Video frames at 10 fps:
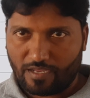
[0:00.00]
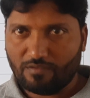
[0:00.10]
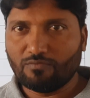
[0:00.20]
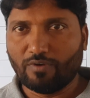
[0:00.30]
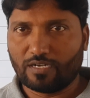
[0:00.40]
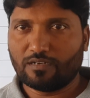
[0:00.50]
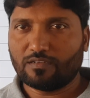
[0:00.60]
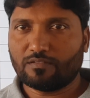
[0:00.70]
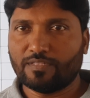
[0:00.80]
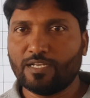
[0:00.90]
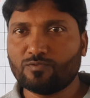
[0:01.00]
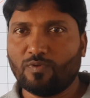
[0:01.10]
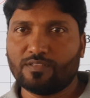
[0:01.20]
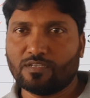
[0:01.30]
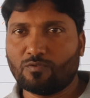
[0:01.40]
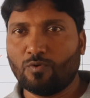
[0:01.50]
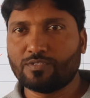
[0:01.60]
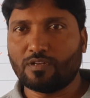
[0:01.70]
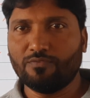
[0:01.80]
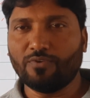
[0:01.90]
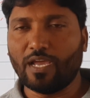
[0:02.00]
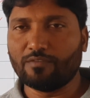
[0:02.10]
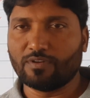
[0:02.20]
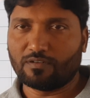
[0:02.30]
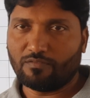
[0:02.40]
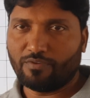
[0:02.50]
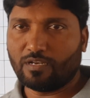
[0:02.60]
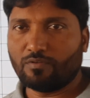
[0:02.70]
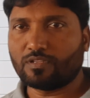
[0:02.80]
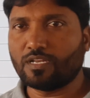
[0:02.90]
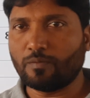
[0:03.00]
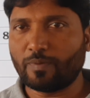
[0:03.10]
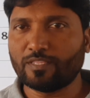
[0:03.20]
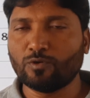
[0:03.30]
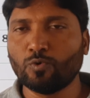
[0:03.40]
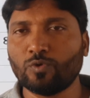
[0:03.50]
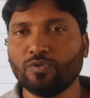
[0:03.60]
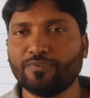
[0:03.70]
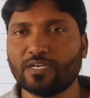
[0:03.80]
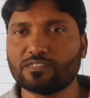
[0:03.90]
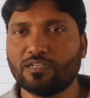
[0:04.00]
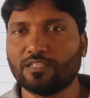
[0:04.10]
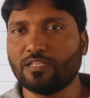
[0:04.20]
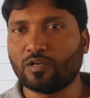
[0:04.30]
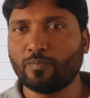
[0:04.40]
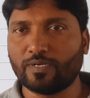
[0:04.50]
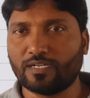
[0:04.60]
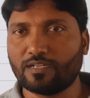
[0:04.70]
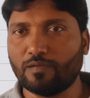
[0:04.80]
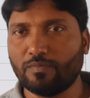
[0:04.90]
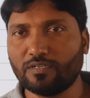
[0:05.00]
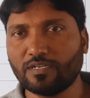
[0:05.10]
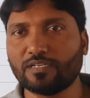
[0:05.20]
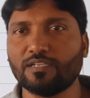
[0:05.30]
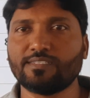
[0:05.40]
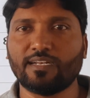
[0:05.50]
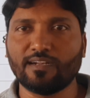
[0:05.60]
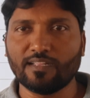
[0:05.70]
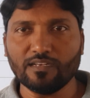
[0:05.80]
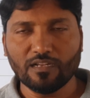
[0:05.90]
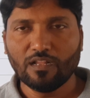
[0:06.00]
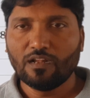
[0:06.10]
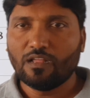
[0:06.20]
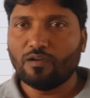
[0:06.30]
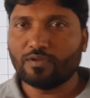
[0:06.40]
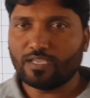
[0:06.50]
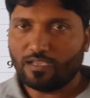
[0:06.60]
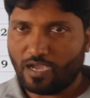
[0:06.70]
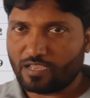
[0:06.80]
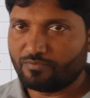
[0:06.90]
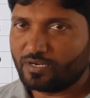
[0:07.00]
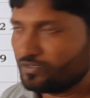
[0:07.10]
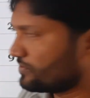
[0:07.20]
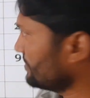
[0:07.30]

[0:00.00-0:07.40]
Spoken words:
I1, that is called as a closure of I1. Whenever can apply the go to function on the augmented grammar, it is ended in, okay, I1.